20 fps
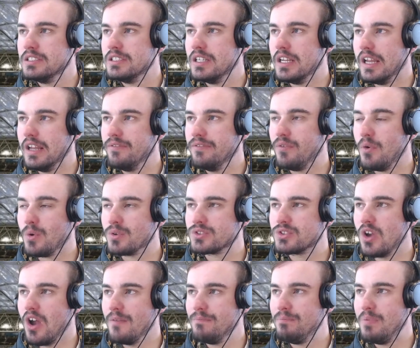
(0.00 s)
At
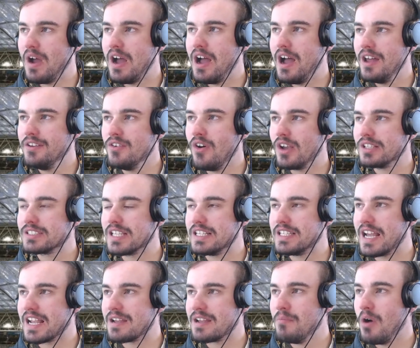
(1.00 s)
Forsyth Barr, nicely
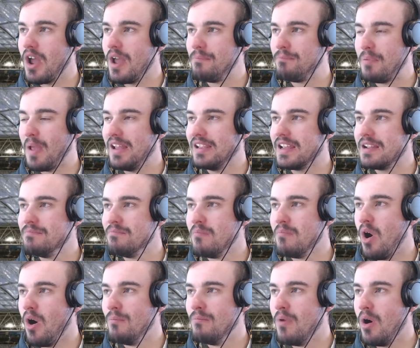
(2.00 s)
taken by a Palian
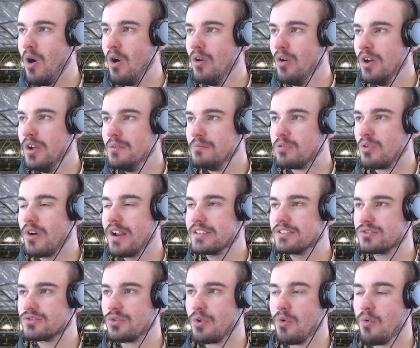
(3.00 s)
Momo.
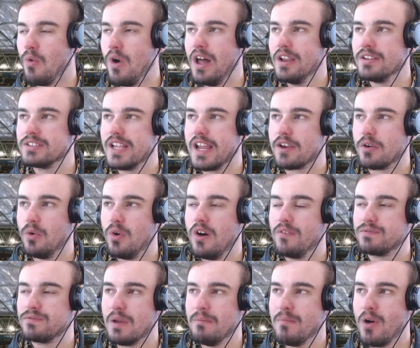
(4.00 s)
Breaks through one tackle
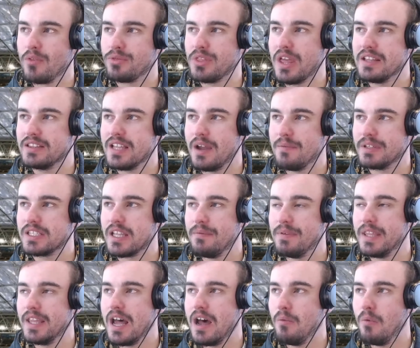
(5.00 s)
off the Mofti
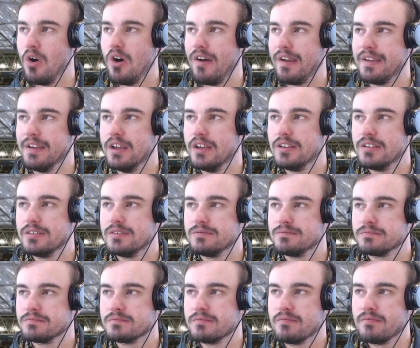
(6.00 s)
Tavatavanawai.
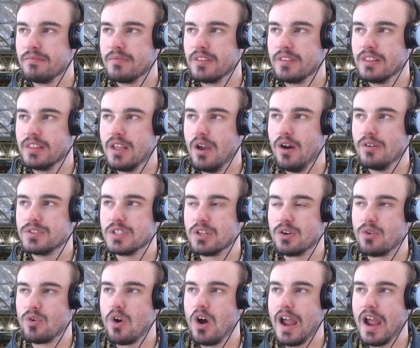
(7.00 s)
Off to
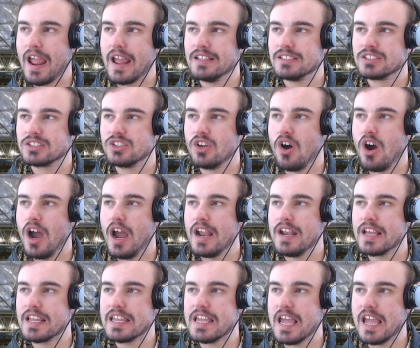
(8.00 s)
the right-hand
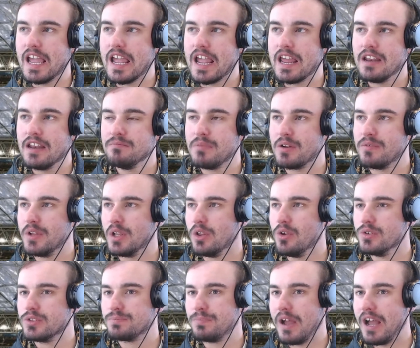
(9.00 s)
side again. Bit of a
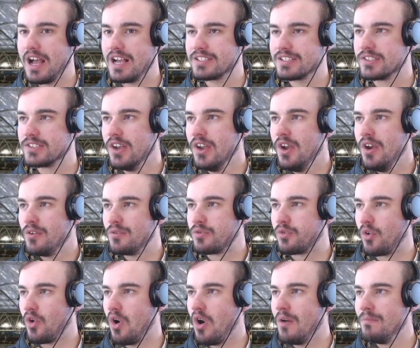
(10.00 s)
loose pass
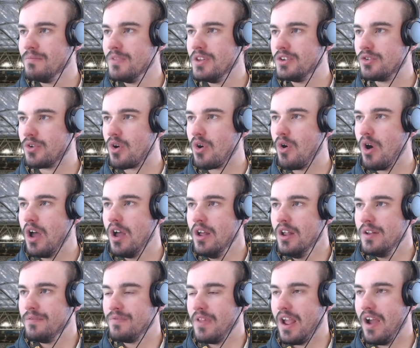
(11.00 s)
from the Drua.
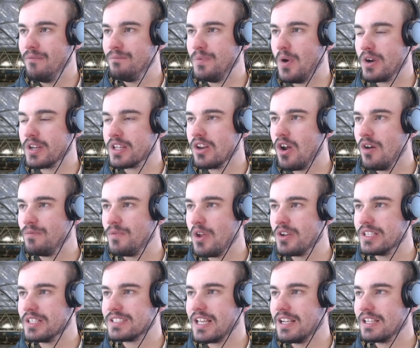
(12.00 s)
Now finding an
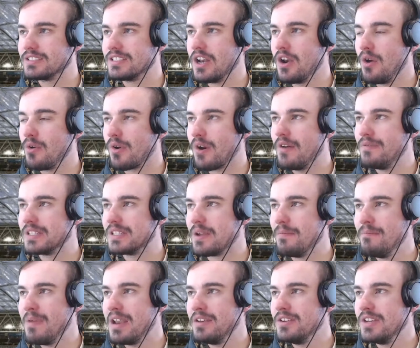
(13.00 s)
offload to Celestino
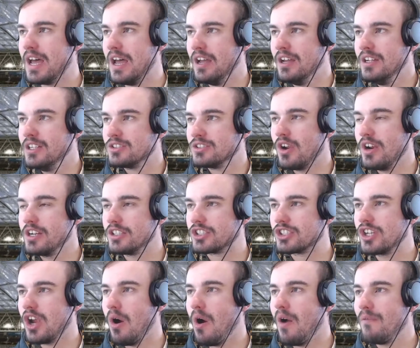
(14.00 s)
Ravatamanda. Trying to
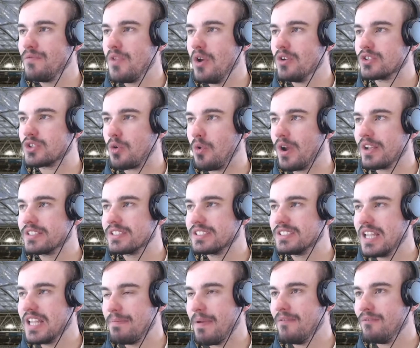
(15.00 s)
show off those quick
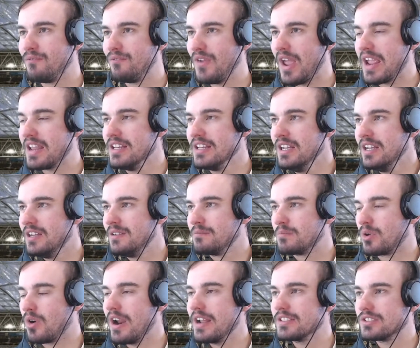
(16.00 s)
stepping feet.
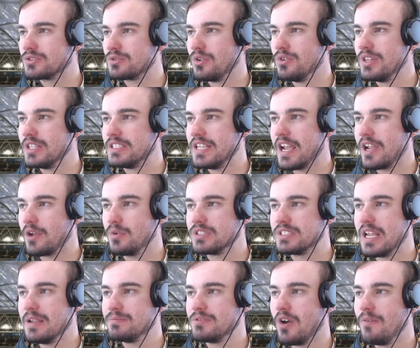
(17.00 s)
Breaks through the tackle
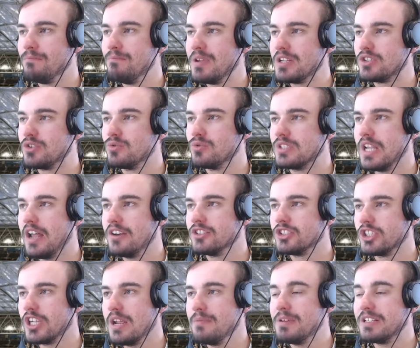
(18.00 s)
attempt of Mitchell
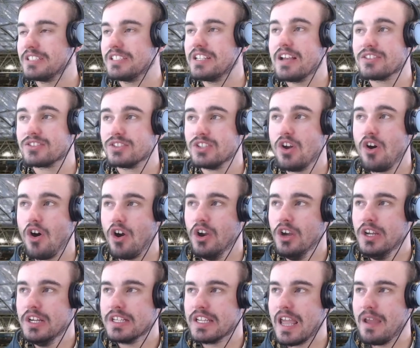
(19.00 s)
Dunshay, but does
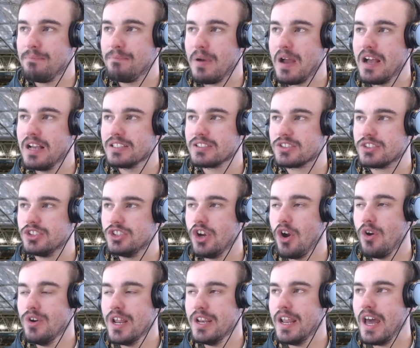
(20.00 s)
not get past
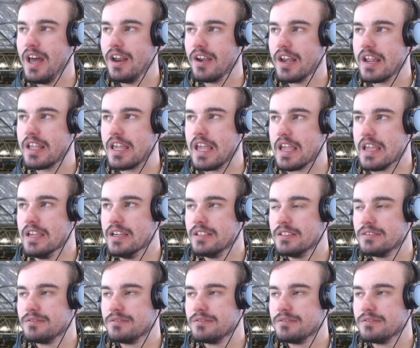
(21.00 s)
Jonah Nariki.